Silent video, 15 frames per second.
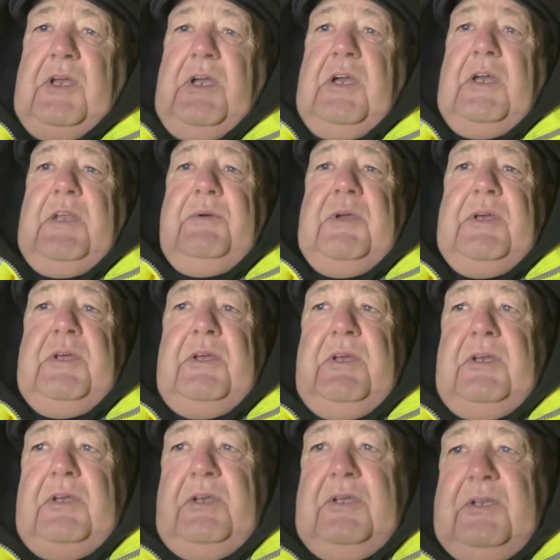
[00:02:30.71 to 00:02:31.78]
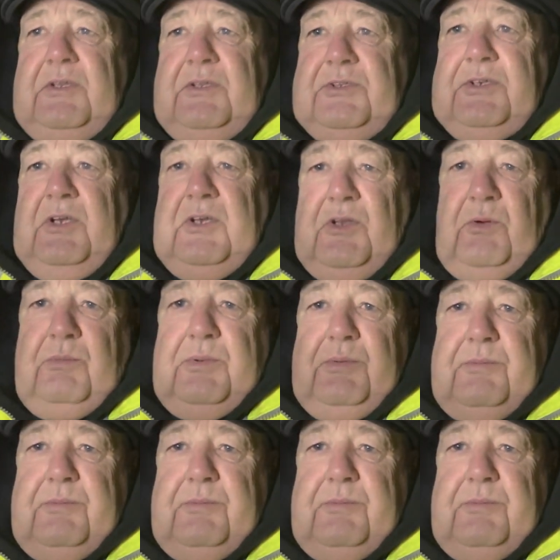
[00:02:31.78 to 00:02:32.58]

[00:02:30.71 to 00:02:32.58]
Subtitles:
Anyway, he didn't turn up